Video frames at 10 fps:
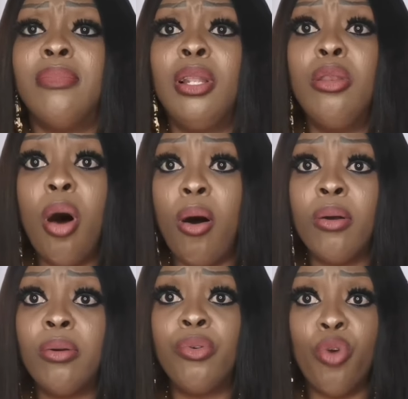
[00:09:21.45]

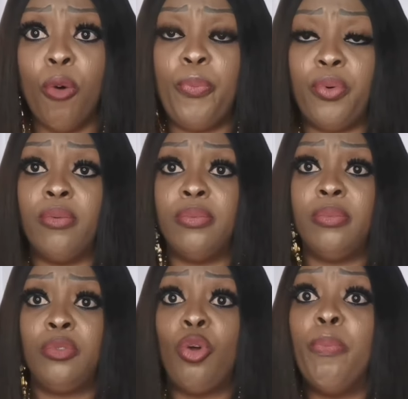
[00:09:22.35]
long rope
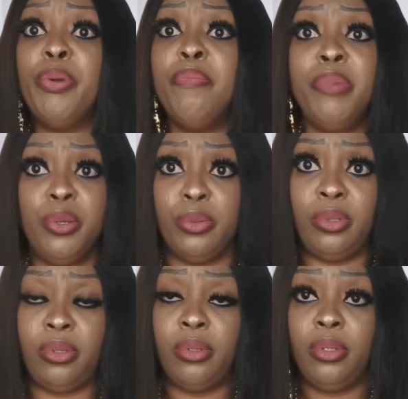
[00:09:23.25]
to be
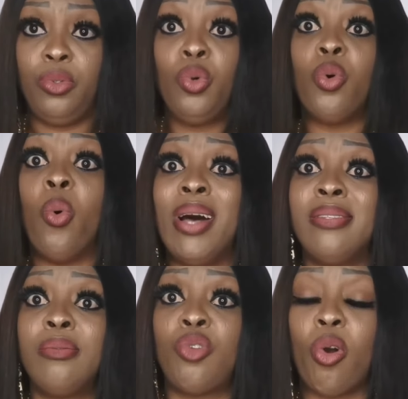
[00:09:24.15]
mute. You go
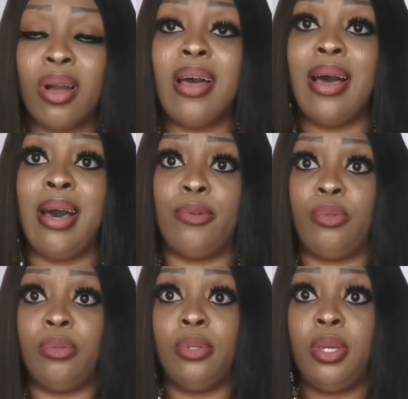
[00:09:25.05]
once talking out.